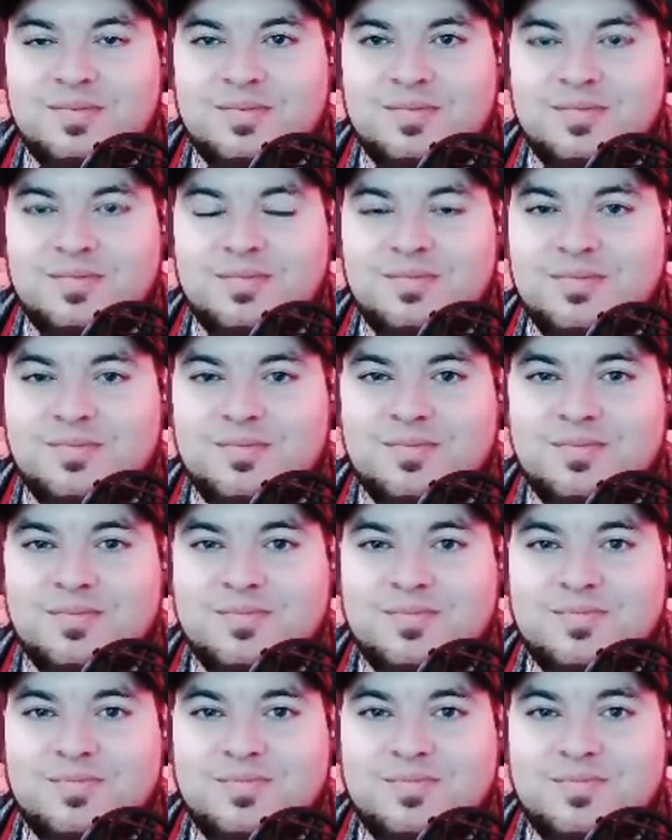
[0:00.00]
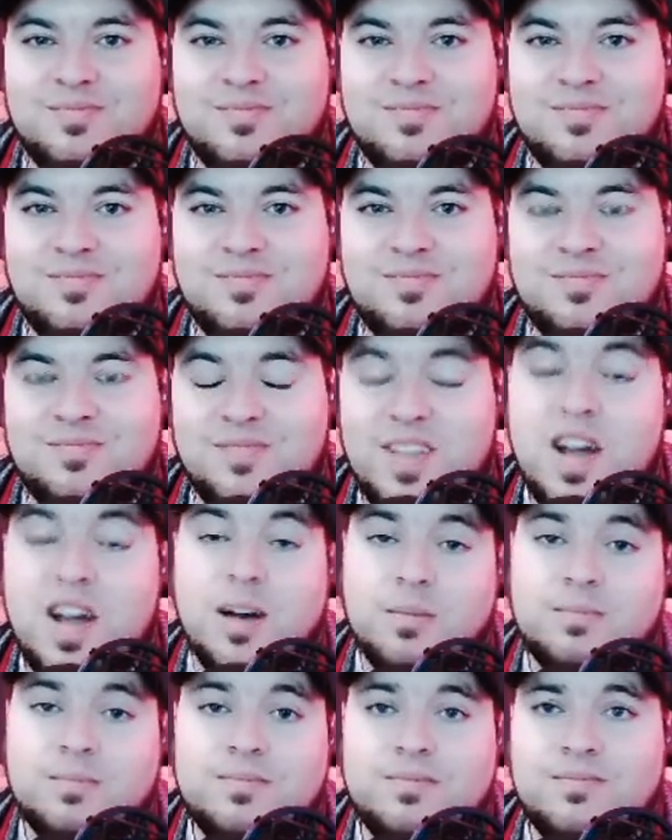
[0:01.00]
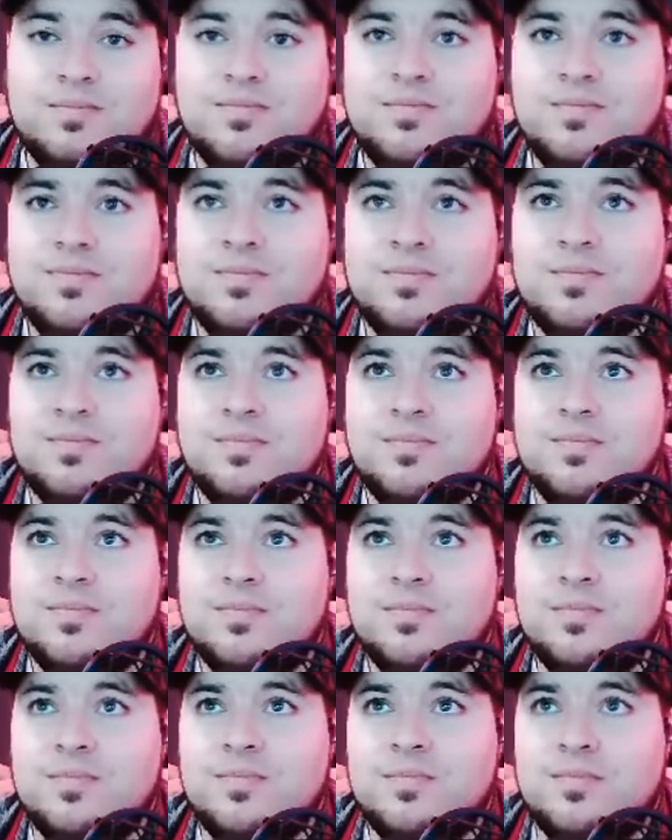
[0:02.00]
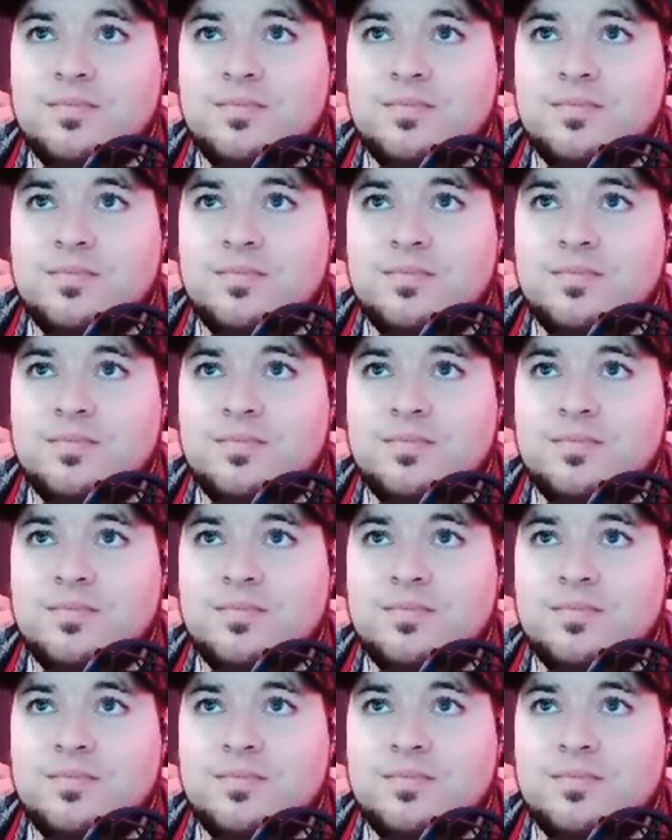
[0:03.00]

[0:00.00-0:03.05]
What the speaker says: (not speaking)